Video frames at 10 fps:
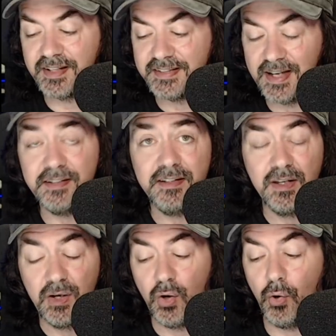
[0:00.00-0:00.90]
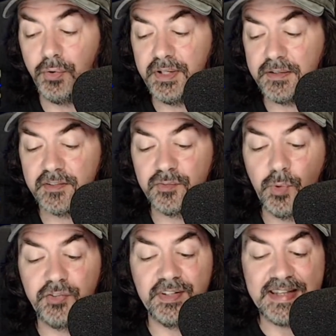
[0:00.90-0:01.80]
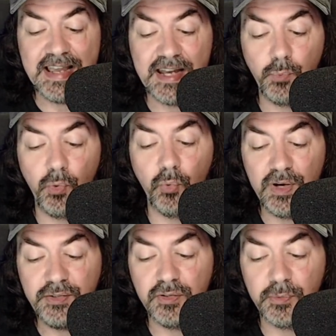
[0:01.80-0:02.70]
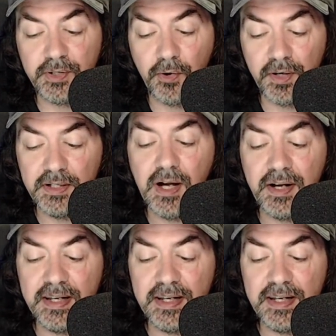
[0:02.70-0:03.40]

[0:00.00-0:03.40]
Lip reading: is undone. Holding the switch again will redo the recording.